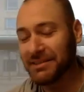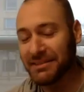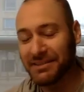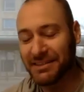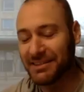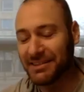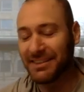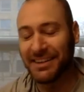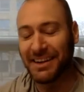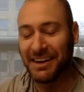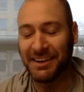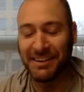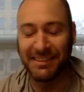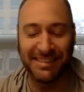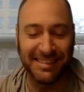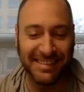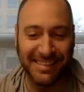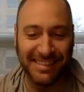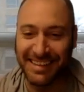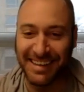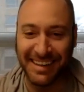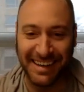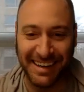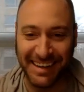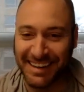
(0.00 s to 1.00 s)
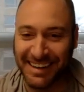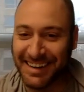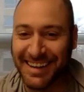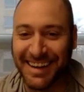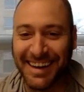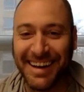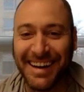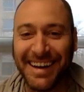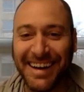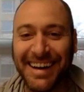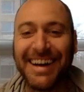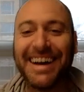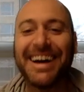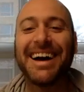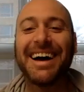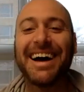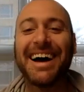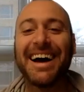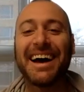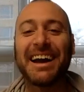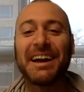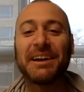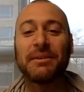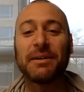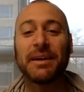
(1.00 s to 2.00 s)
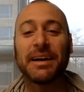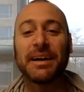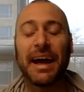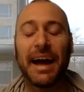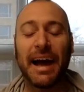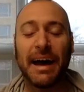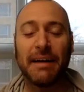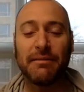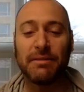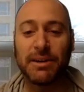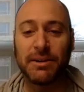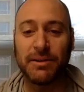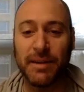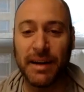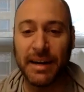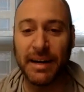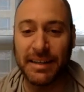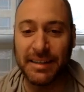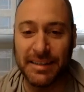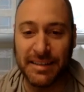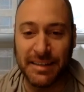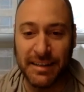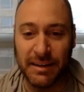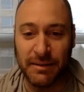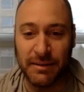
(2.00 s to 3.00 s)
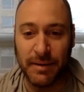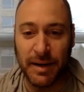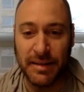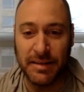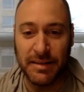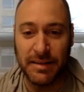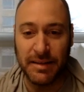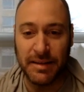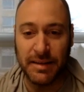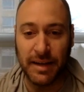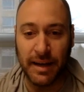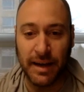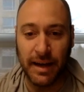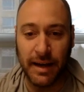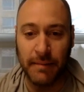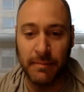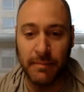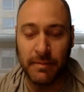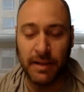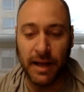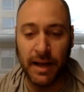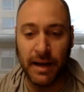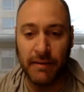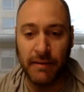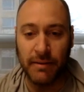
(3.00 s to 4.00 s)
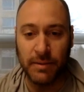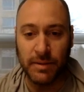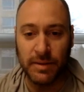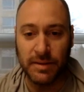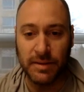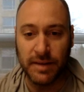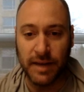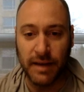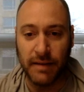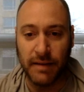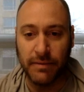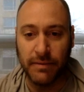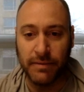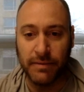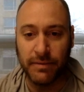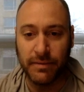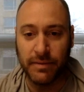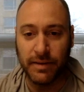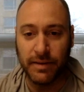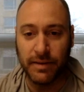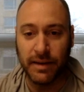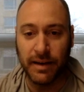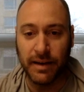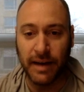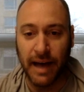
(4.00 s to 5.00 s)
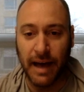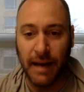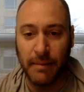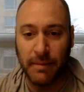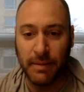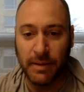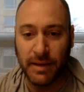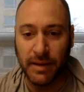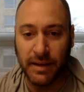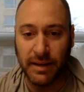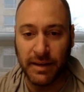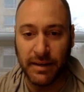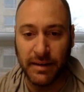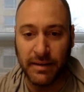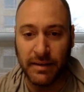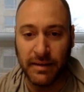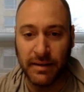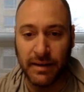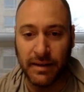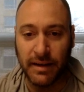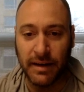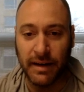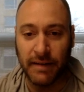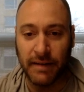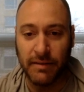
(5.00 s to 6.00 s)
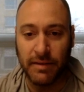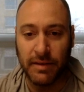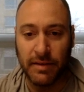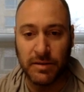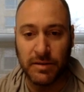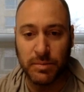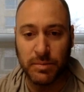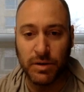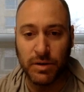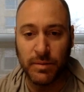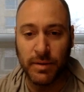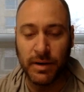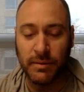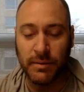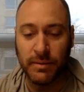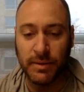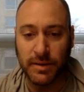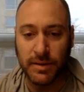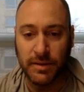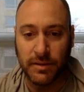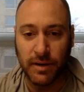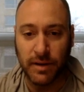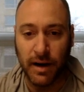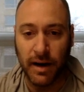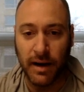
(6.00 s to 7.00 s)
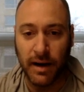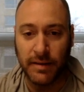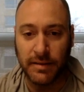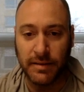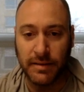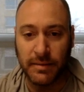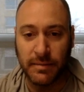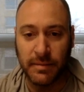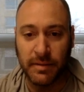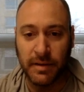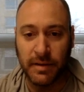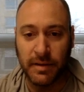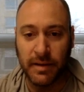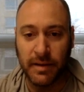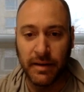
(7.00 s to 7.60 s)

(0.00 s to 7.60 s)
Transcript: No, kidding. Anyway, have a great rest of the day. I'm glad everyone's safe, happy, and everything's booming, which is awesome.